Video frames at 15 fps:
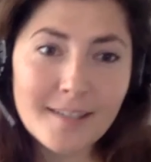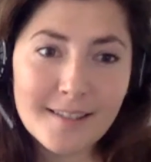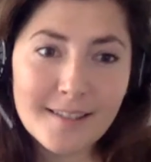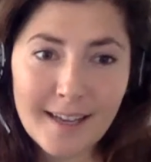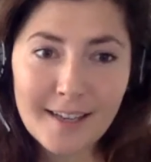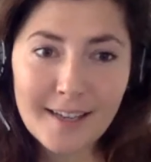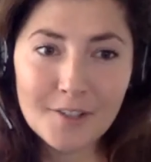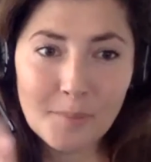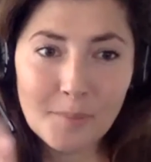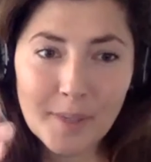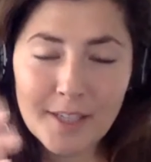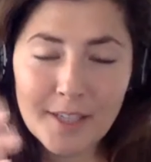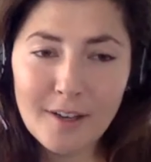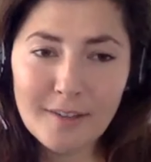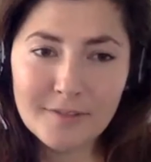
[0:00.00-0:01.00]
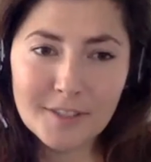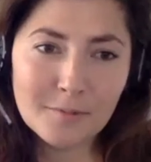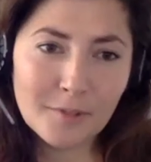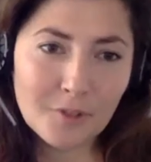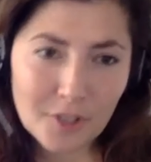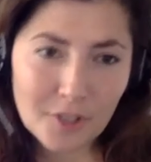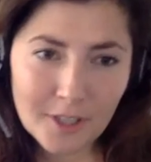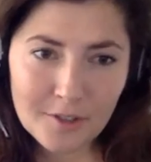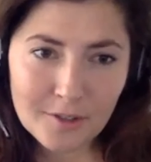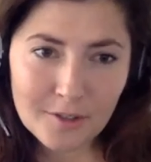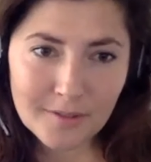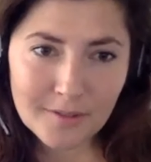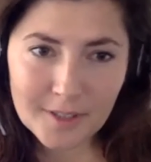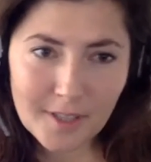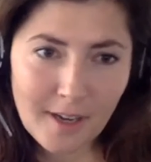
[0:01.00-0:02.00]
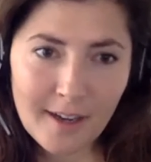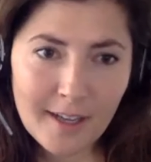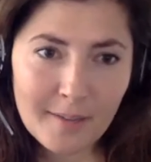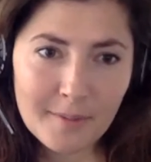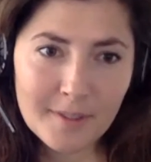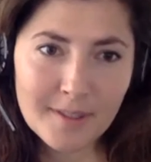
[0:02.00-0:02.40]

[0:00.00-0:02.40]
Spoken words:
is that your pain often will change over time.